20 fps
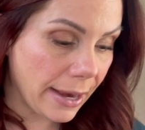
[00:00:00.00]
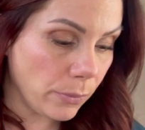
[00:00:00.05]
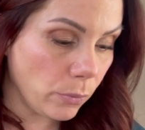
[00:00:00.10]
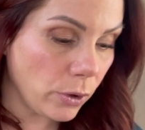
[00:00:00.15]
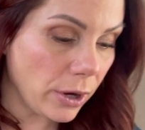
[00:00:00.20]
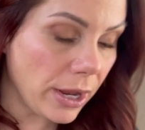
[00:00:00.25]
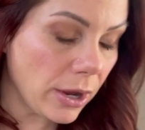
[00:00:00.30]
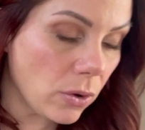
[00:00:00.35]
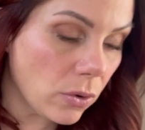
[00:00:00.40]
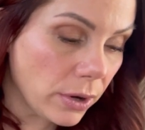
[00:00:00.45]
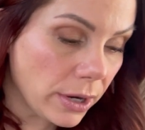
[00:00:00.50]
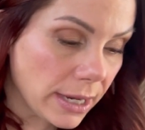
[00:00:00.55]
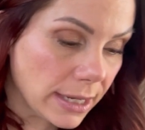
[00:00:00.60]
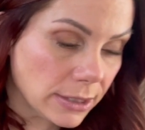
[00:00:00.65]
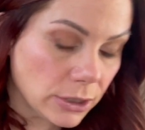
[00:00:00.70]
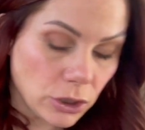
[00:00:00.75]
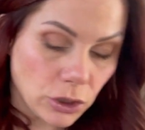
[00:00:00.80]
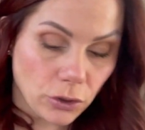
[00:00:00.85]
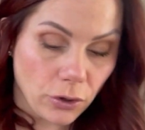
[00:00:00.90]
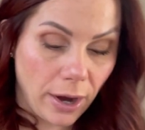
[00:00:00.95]
when I go on
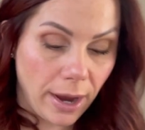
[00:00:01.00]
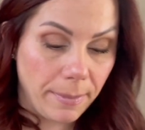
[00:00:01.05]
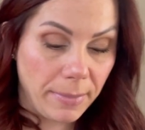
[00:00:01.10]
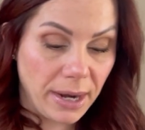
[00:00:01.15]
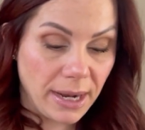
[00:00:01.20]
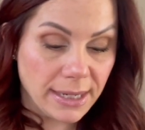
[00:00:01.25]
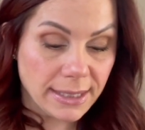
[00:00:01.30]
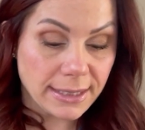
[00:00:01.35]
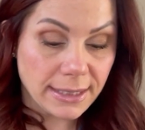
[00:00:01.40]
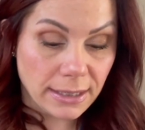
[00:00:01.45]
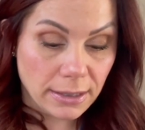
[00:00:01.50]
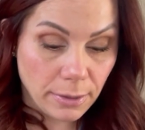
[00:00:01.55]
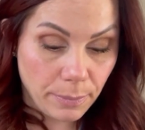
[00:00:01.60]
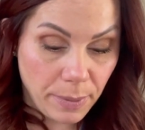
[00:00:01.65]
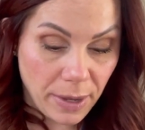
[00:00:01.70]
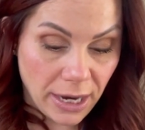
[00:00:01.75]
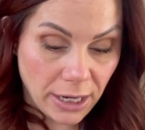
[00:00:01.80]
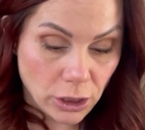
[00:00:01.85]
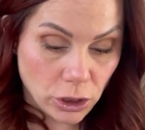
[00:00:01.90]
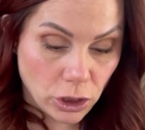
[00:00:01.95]
Instagram and I see the
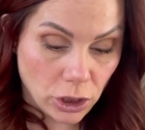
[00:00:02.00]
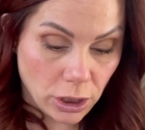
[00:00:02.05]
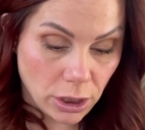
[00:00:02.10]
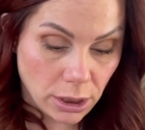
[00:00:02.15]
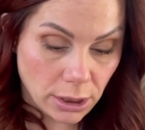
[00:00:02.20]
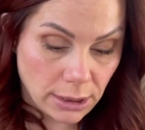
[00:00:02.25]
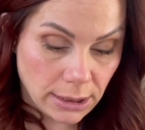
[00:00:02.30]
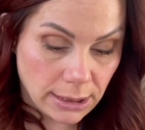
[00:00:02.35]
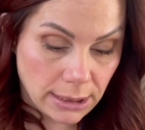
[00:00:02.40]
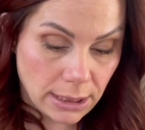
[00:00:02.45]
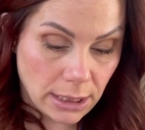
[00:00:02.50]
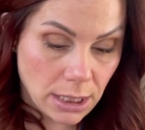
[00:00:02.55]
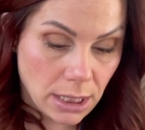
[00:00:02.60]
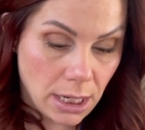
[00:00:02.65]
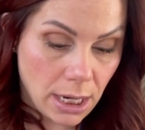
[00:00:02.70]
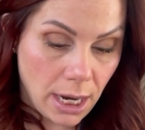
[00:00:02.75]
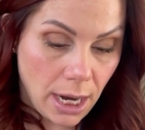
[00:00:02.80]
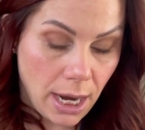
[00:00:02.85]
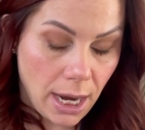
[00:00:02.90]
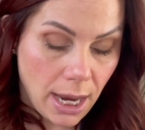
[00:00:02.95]
pictures,
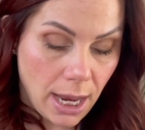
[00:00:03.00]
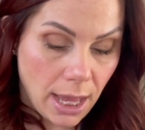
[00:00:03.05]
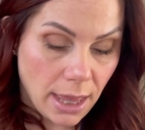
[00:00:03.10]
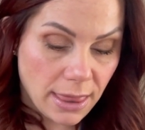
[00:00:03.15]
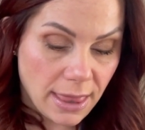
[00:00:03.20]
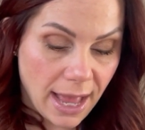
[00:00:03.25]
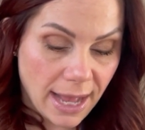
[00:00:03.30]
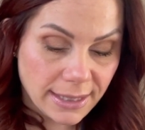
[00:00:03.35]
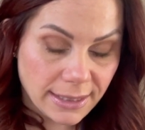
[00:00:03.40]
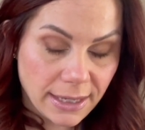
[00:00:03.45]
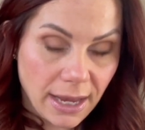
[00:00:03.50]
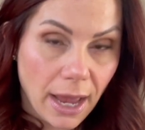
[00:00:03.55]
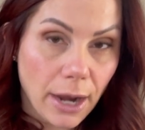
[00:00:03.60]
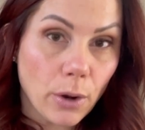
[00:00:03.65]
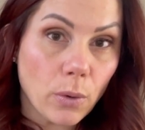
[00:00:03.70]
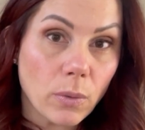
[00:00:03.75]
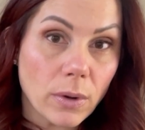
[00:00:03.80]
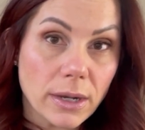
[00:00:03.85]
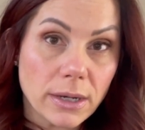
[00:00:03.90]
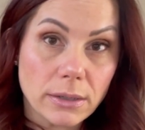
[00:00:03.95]
that's kind
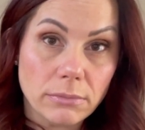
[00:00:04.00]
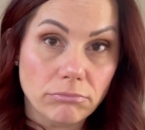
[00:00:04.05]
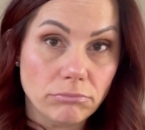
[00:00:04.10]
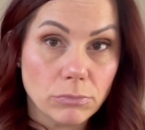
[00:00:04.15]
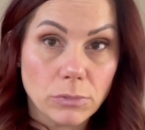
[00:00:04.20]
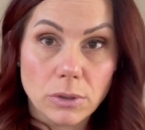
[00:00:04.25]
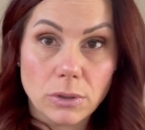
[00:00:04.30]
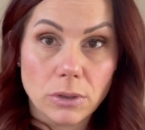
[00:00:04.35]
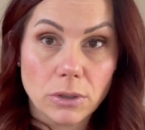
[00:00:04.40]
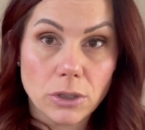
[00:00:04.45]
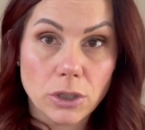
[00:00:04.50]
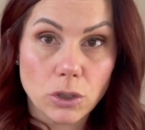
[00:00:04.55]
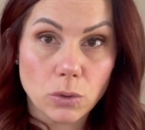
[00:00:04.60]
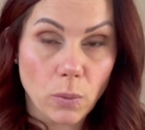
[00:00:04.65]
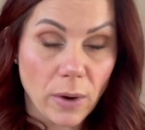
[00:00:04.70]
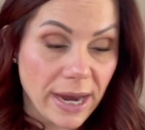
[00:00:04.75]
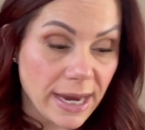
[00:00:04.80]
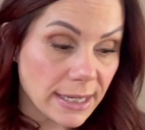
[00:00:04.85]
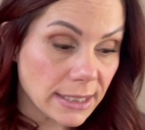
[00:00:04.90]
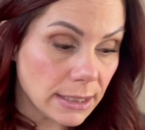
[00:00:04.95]
of what
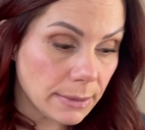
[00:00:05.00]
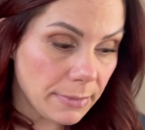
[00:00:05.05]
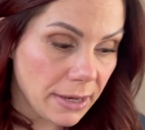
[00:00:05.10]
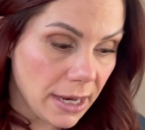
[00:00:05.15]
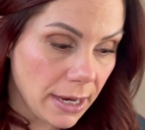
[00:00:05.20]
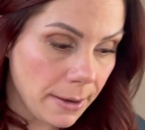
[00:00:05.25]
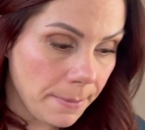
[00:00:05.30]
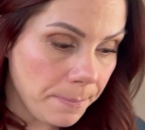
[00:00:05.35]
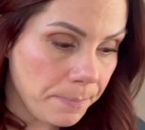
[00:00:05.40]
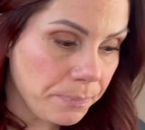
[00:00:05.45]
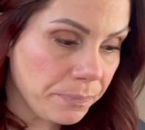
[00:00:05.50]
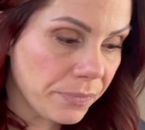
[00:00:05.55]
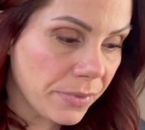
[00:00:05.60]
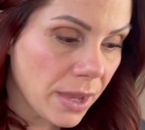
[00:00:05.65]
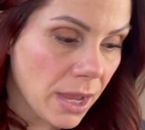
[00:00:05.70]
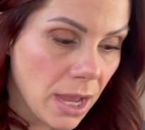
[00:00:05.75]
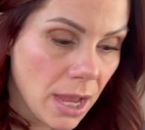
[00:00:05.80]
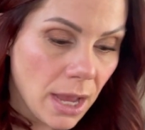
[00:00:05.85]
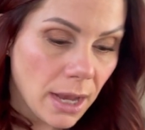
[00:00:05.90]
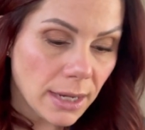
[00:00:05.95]
sways me
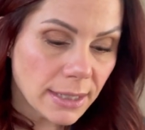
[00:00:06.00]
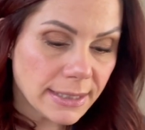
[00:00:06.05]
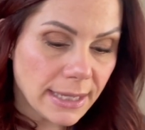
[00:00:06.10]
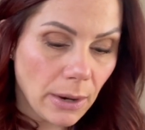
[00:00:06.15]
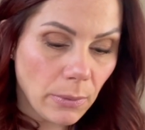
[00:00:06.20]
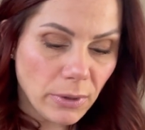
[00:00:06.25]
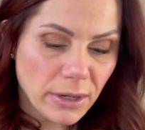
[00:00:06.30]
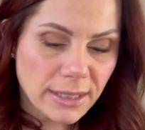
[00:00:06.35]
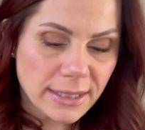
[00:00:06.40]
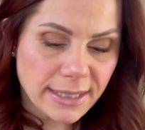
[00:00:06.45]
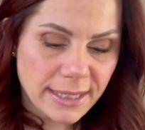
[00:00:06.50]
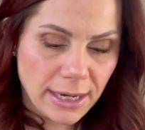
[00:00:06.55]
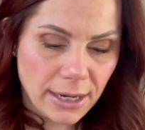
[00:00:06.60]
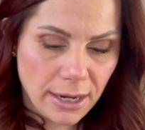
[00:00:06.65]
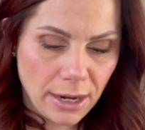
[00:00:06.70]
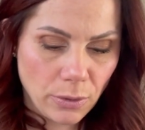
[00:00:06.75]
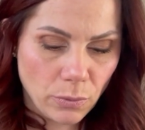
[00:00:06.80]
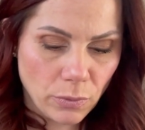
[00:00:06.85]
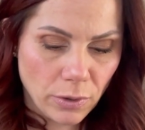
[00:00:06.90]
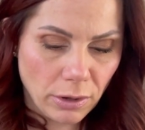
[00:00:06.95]
because I want to see it
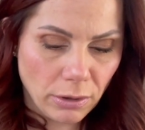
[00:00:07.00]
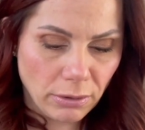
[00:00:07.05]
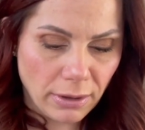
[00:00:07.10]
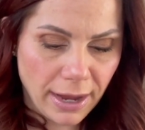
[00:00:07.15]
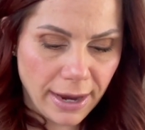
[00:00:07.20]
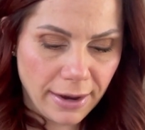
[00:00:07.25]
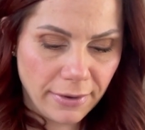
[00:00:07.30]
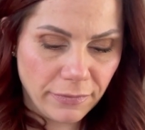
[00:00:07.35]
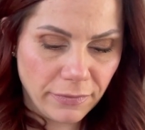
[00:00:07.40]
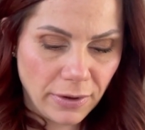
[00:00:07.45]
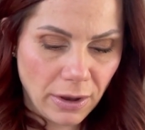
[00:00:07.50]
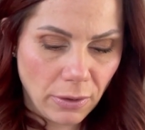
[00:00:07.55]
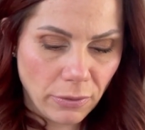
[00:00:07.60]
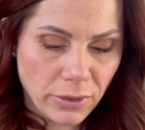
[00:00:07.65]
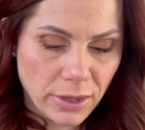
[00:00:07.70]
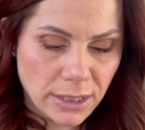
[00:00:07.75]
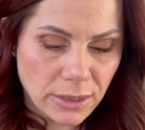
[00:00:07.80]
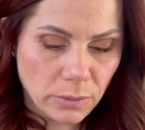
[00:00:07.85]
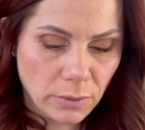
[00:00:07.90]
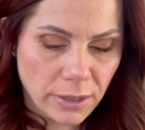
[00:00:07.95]
in real life. Now,
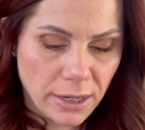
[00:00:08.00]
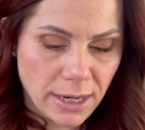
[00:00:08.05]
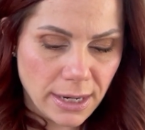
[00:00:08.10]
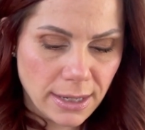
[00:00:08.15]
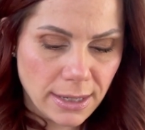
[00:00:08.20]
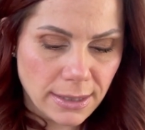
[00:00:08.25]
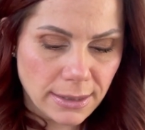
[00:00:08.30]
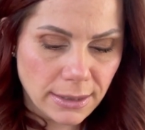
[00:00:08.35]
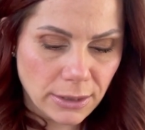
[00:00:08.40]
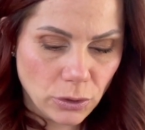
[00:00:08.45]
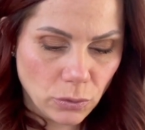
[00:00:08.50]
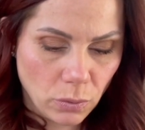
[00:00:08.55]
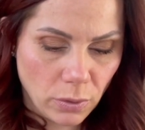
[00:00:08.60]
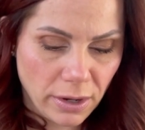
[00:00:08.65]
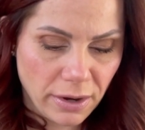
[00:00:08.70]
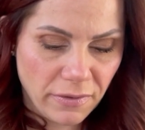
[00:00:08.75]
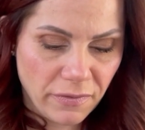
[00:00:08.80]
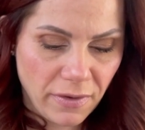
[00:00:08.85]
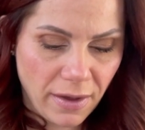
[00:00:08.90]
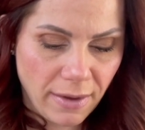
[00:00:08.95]
this one is a
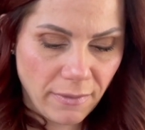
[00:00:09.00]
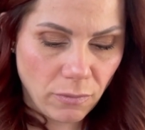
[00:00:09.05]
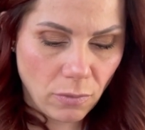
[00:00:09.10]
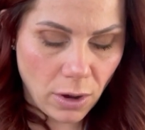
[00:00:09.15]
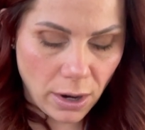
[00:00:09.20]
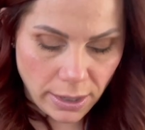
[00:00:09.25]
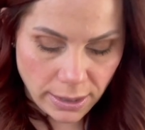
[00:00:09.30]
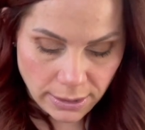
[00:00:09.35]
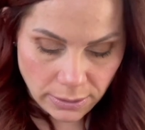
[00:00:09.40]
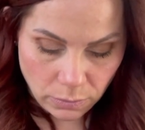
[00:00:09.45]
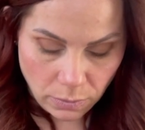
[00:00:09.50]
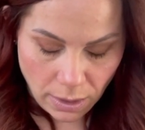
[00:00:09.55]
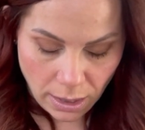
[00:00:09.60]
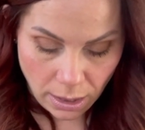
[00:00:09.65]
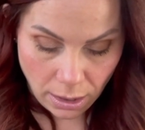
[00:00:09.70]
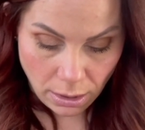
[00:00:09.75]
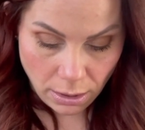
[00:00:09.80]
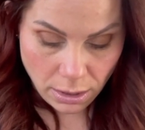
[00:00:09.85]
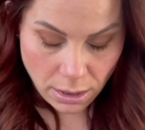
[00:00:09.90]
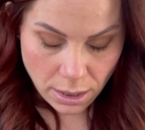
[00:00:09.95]
25 watt as
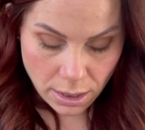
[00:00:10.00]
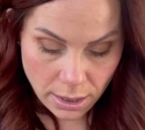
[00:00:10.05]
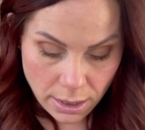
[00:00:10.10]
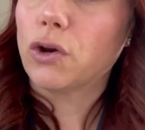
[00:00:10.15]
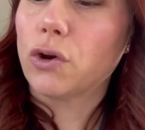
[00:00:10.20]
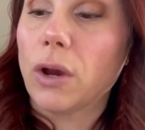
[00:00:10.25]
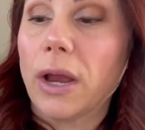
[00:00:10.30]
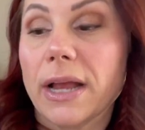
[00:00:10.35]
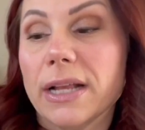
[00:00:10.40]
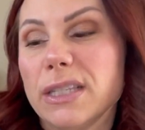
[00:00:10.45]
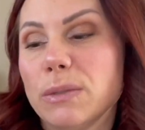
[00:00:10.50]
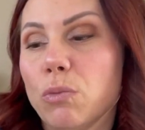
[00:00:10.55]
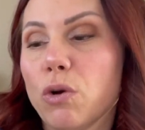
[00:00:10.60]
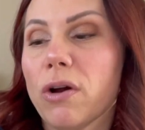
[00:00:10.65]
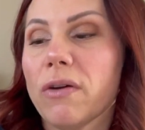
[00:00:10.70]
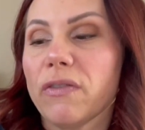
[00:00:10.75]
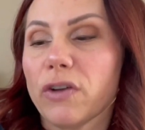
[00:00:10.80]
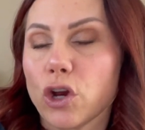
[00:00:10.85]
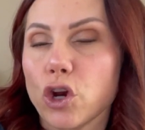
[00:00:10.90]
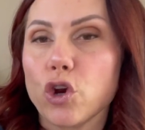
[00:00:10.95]
well. It's more
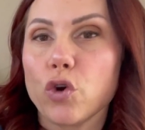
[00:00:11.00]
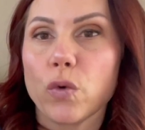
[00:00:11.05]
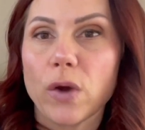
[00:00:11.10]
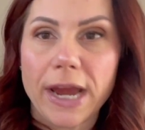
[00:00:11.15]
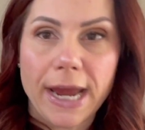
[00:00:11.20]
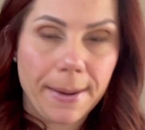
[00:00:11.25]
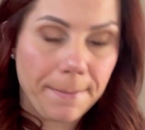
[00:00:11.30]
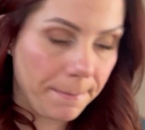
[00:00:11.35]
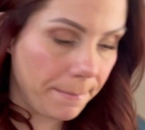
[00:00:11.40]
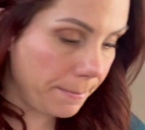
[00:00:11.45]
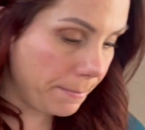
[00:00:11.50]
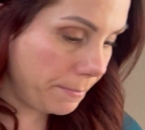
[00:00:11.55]
of a cream.